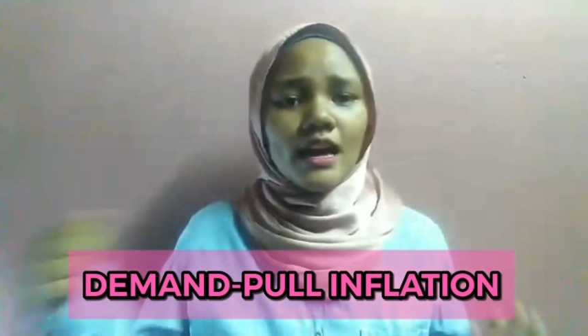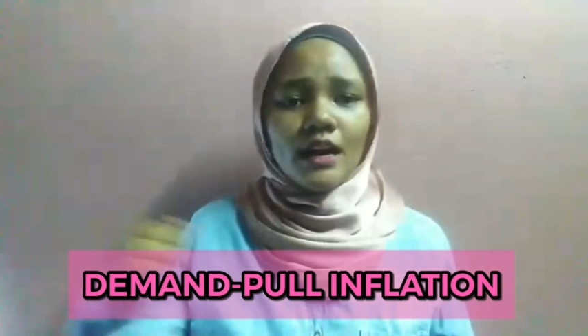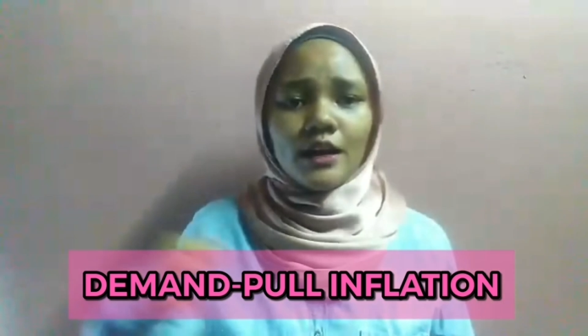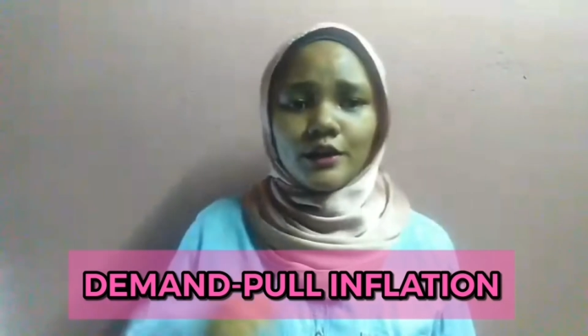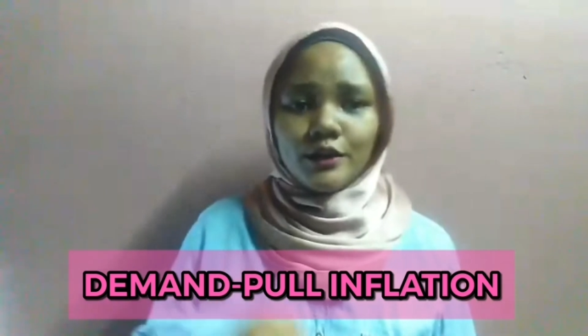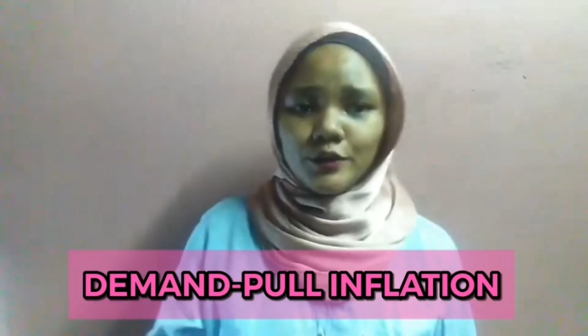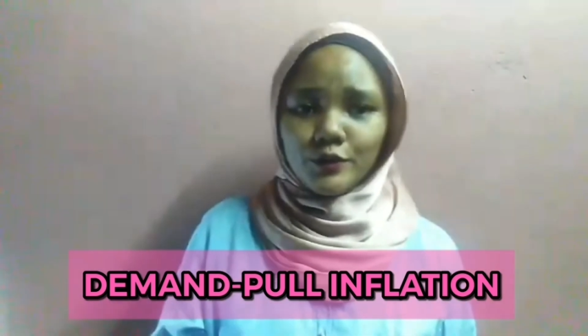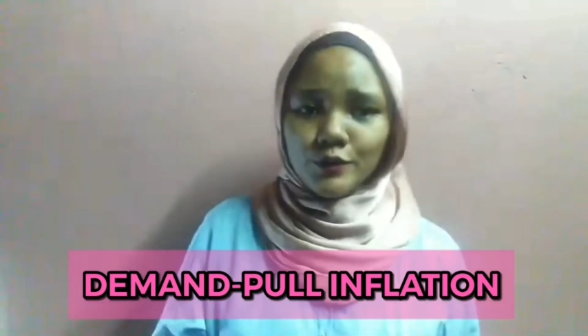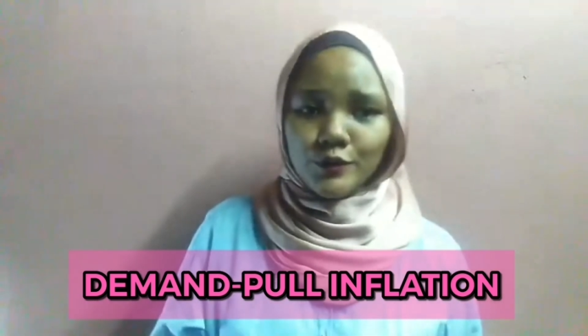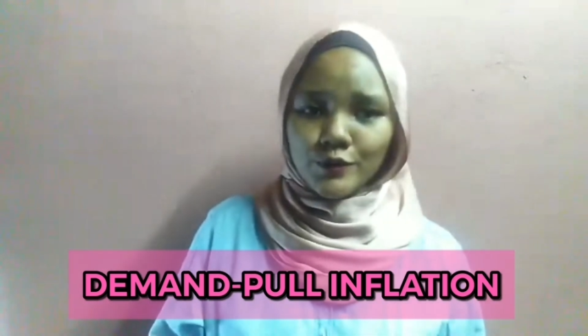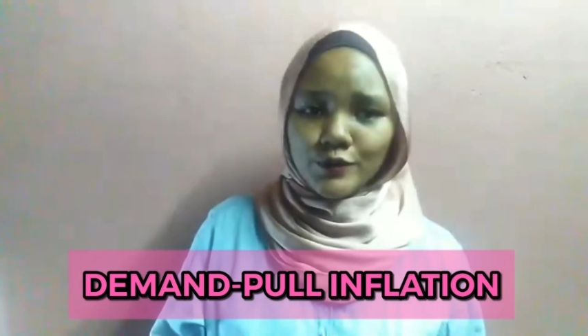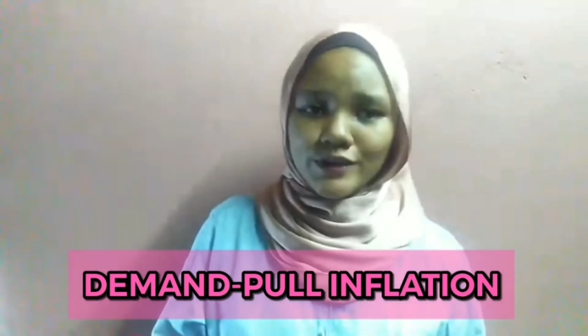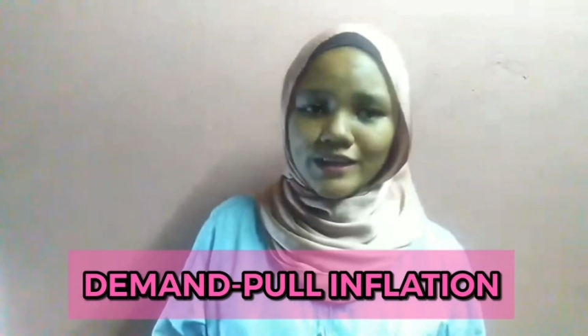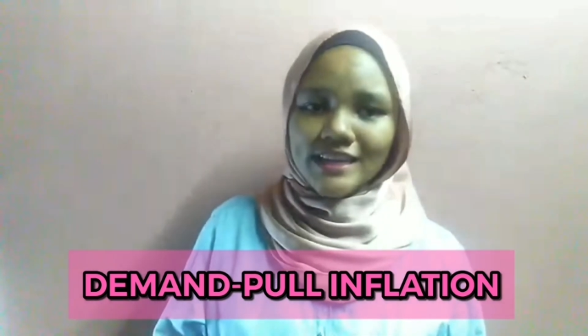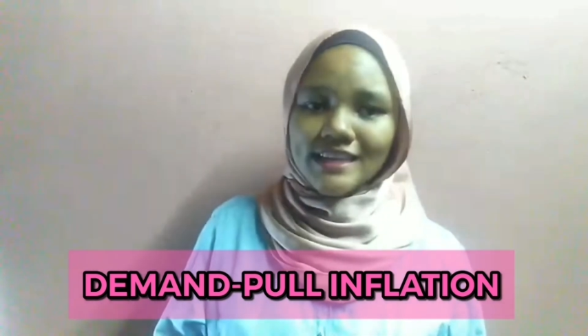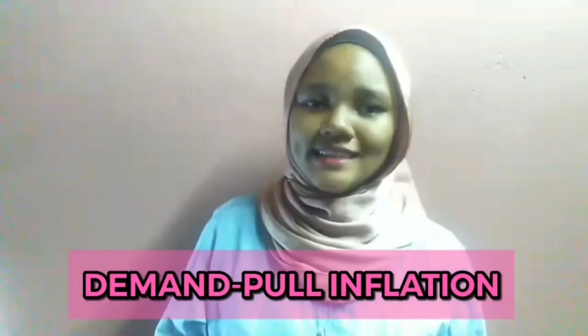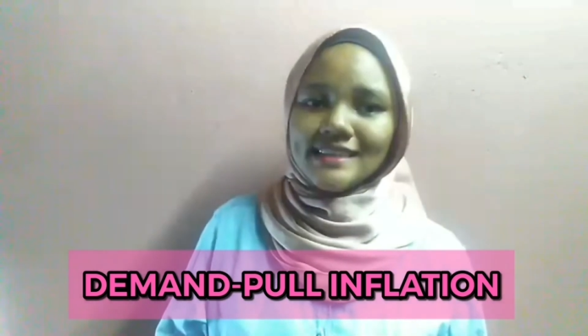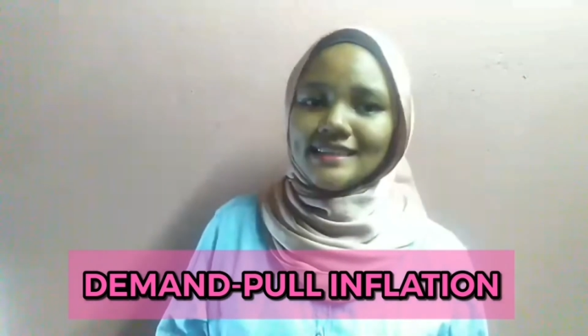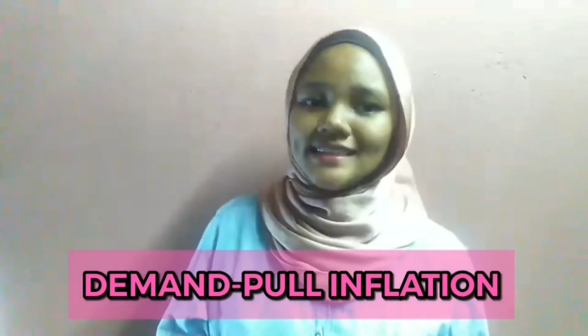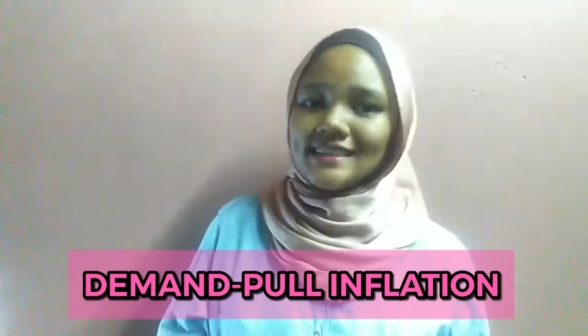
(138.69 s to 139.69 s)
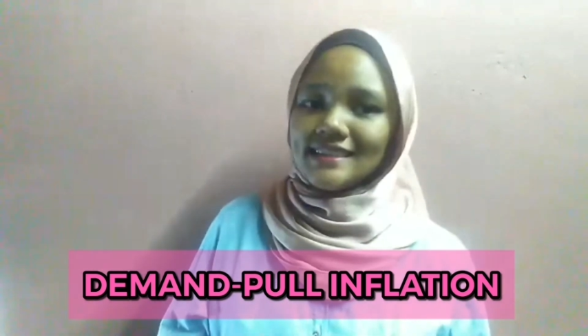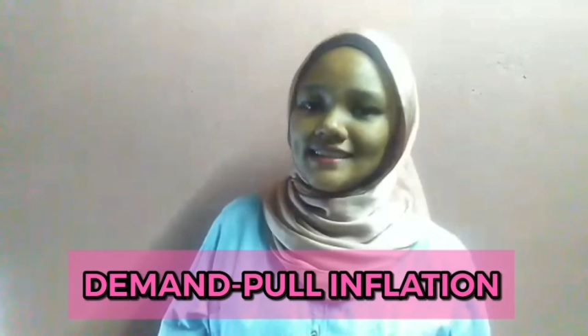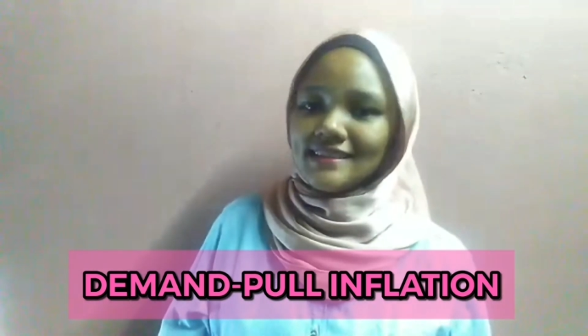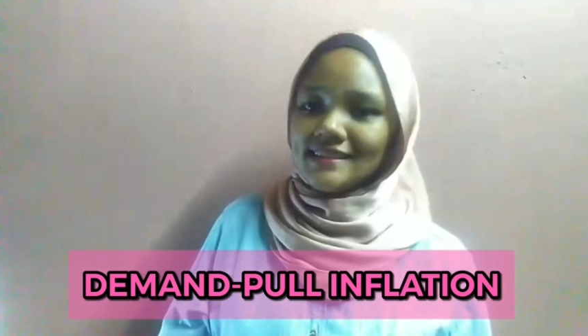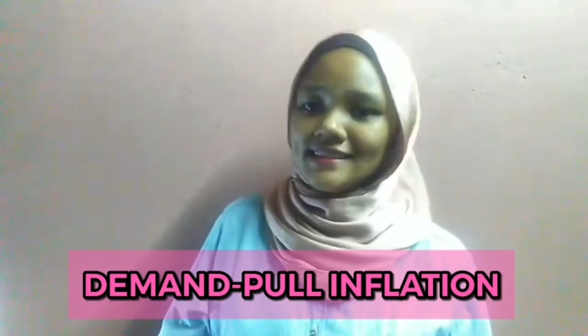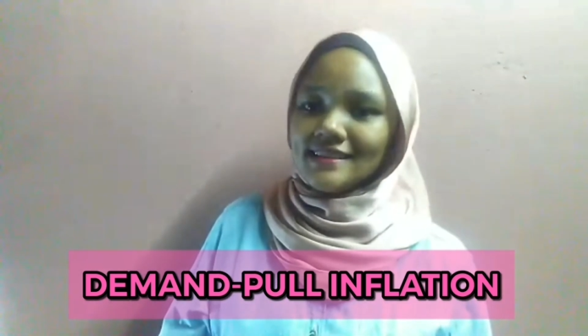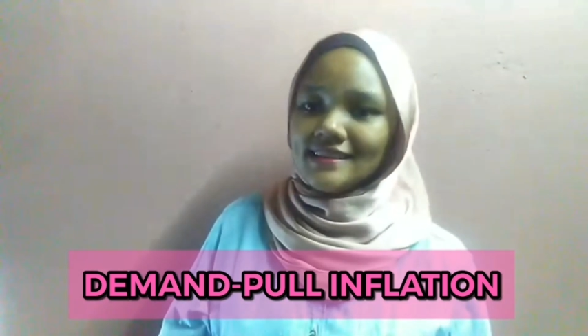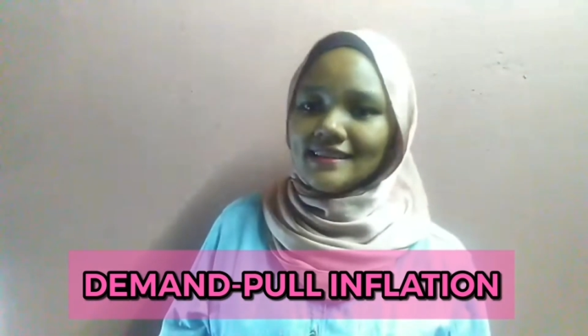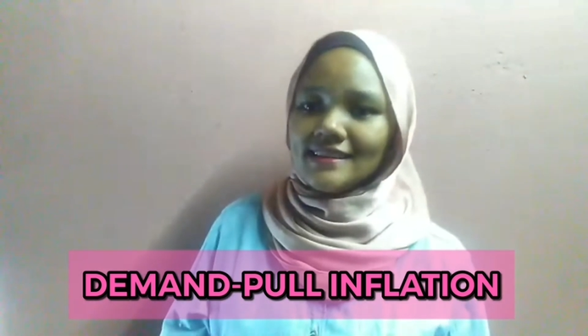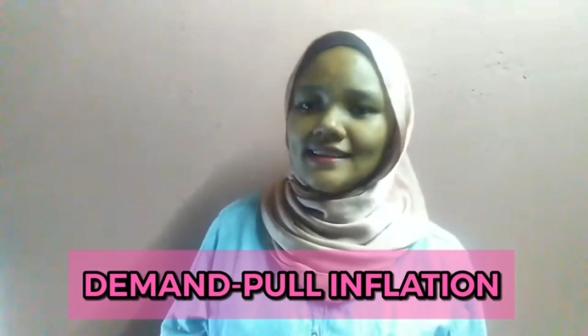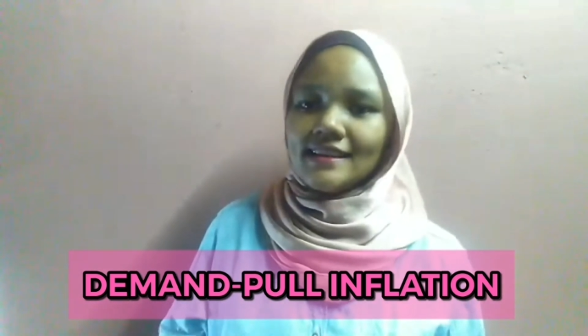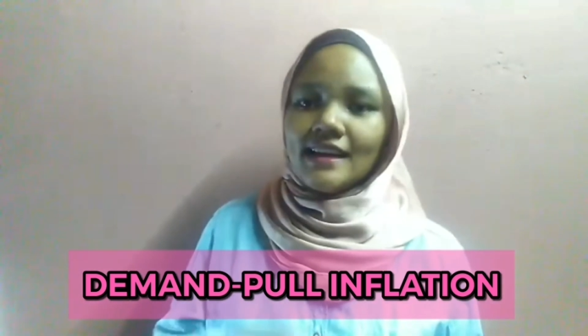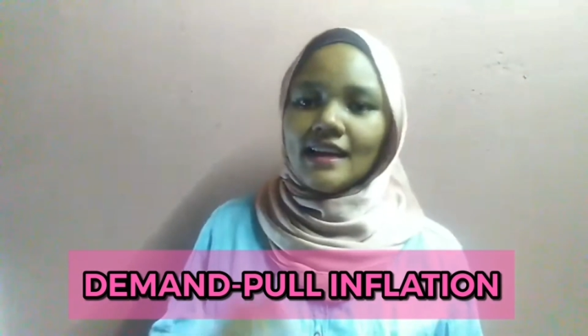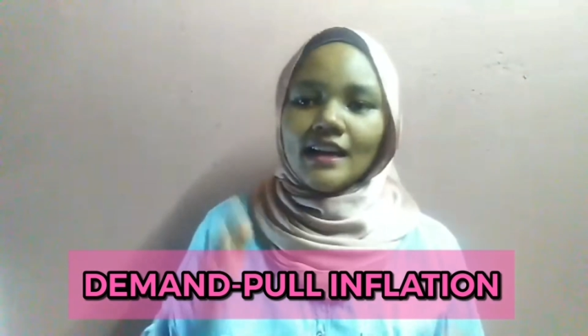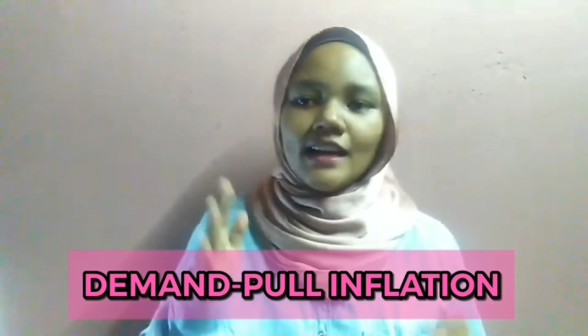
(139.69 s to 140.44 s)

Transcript: during the